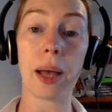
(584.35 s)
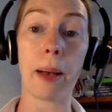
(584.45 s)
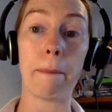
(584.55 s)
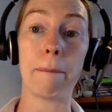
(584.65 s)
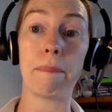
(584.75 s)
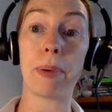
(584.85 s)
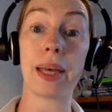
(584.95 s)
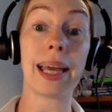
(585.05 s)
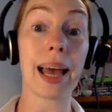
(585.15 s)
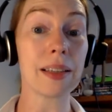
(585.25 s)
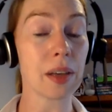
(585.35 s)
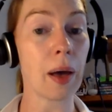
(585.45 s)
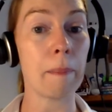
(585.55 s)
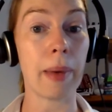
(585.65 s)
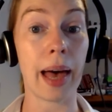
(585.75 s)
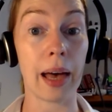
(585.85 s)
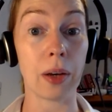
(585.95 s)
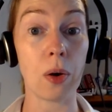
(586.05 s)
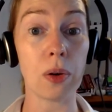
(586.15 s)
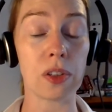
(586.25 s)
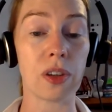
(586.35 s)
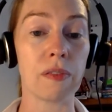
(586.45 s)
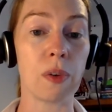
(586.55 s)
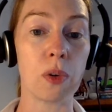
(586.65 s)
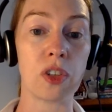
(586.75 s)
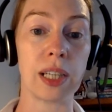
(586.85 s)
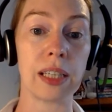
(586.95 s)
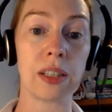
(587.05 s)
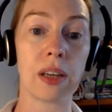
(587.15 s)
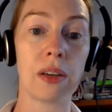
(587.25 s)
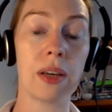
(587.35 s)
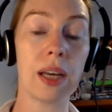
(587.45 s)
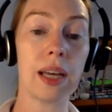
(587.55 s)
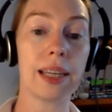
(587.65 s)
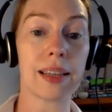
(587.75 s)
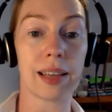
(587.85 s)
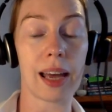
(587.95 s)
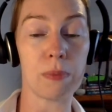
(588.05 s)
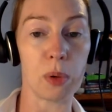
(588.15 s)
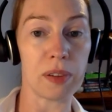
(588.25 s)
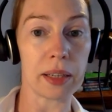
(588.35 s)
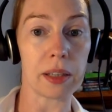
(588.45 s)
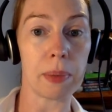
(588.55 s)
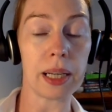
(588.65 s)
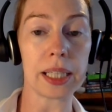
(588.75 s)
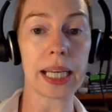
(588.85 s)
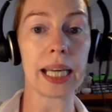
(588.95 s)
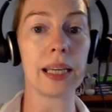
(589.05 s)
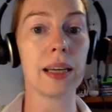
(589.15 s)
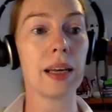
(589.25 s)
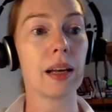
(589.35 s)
But it has come at a cost, unfortunately. So yes, I have more flexibility.